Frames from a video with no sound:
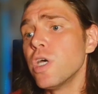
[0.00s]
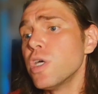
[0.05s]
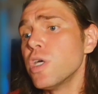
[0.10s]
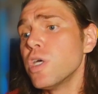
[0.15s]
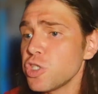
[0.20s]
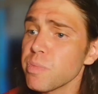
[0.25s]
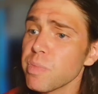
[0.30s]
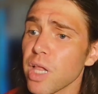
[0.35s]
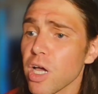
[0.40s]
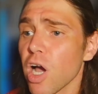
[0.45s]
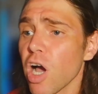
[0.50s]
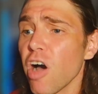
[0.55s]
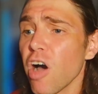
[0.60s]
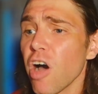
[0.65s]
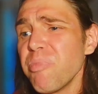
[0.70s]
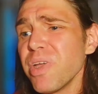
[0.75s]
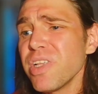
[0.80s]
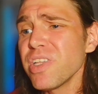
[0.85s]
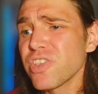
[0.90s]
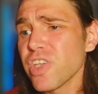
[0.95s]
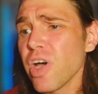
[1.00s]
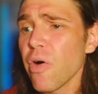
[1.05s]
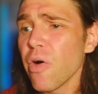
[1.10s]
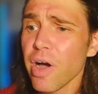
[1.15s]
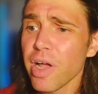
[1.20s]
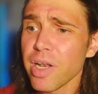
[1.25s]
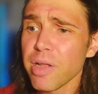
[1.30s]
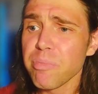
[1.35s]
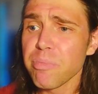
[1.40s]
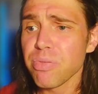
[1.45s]
She'd be like, I've been
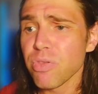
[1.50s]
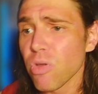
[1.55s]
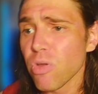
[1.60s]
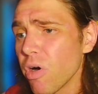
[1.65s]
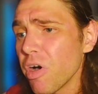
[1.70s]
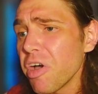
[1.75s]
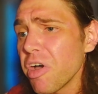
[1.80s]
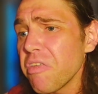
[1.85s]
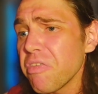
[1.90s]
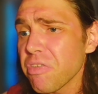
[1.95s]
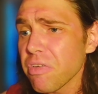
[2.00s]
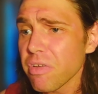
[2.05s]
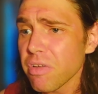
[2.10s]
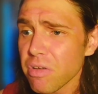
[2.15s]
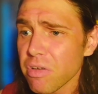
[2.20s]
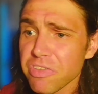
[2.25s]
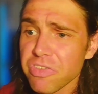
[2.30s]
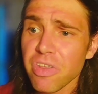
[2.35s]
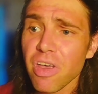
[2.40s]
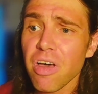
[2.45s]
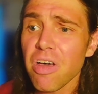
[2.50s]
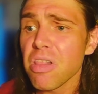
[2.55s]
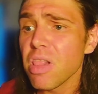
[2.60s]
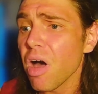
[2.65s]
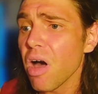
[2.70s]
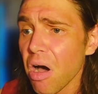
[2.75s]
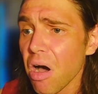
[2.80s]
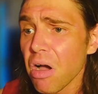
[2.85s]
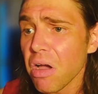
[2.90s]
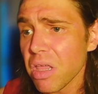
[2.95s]
so unemployed for so
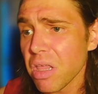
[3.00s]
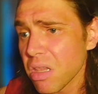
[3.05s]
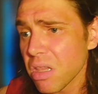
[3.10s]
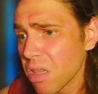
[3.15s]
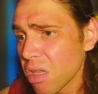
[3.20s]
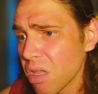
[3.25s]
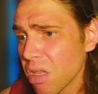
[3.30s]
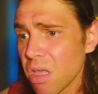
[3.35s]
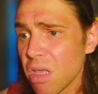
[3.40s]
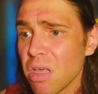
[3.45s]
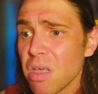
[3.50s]
long, and